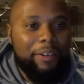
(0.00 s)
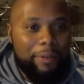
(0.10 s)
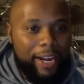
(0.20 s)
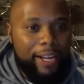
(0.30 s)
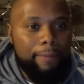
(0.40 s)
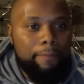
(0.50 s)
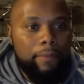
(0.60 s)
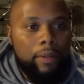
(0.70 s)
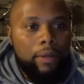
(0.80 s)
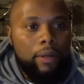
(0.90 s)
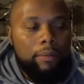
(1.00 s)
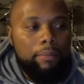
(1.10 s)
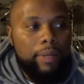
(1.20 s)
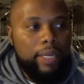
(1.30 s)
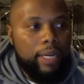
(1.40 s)
right?
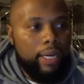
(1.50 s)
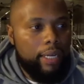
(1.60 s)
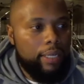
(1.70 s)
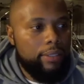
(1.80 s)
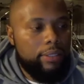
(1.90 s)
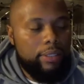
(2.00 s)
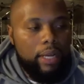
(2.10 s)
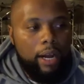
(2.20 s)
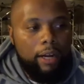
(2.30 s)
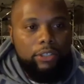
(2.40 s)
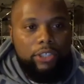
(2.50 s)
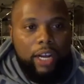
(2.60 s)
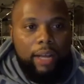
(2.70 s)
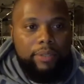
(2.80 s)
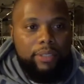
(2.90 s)
Because our
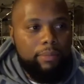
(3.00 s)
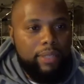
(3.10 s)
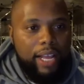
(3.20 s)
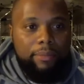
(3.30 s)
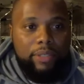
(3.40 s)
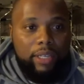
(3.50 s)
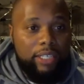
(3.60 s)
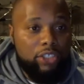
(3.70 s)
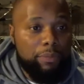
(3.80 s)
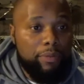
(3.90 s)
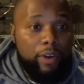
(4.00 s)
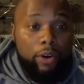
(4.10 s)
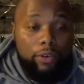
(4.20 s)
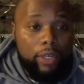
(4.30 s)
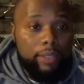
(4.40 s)
job sometimes is to
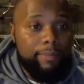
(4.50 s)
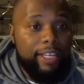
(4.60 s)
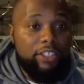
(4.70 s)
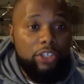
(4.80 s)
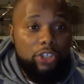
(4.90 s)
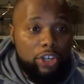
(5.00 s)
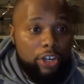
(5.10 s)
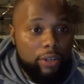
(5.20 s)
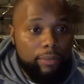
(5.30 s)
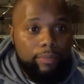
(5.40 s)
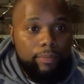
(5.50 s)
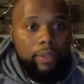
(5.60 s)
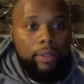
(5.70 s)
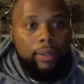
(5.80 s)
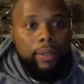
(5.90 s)
provoke and to stir
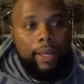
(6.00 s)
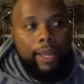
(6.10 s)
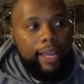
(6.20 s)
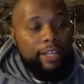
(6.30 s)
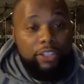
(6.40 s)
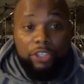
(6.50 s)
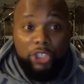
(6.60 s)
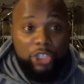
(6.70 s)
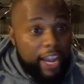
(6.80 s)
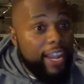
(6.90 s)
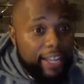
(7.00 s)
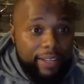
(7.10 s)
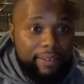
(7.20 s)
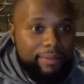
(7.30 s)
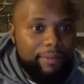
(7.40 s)
and to shake,
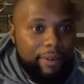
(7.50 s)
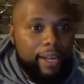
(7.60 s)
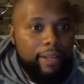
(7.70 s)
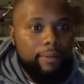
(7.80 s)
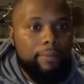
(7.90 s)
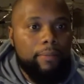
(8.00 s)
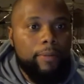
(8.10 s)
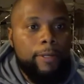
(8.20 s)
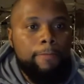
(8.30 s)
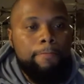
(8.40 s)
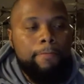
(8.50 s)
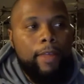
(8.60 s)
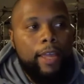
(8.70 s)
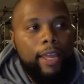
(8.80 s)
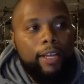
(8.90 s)
right?
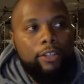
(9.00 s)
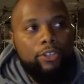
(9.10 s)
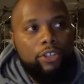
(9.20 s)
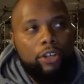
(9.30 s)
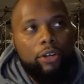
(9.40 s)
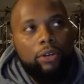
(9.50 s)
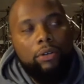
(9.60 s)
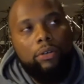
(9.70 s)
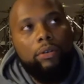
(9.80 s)
And so